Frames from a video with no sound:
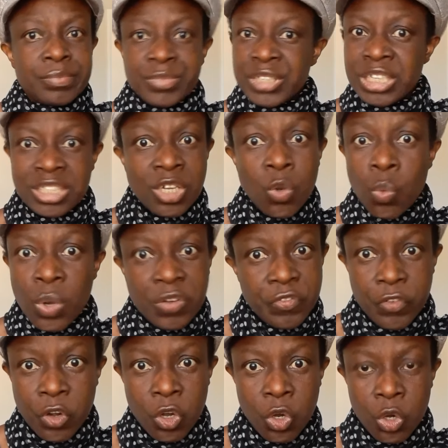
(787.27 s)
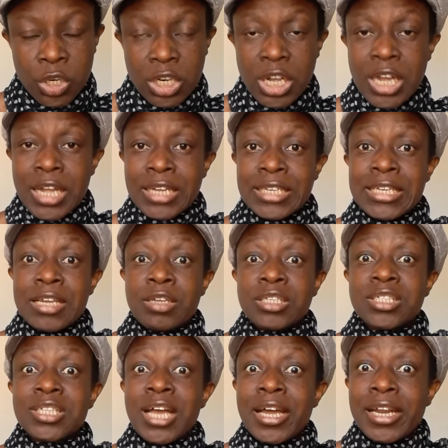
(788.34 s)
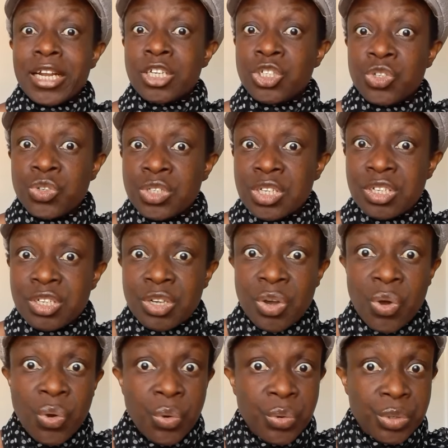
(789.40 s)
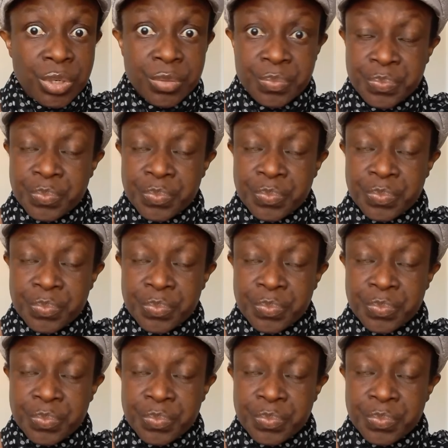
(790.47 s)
They didn't wait for God. They started using the gold